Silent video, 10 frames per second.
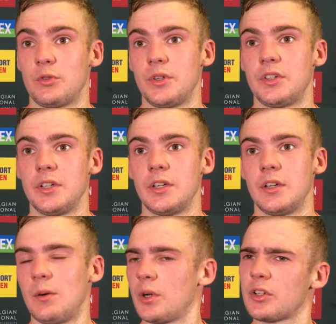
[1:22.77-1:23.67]

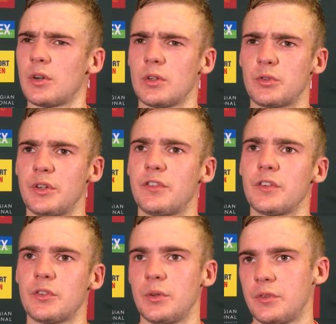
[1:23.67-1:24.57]

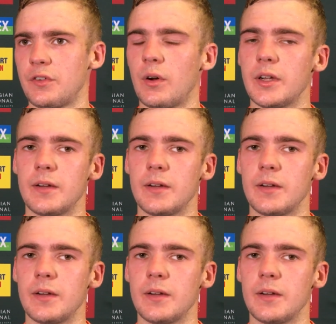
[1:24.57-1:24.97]
2024.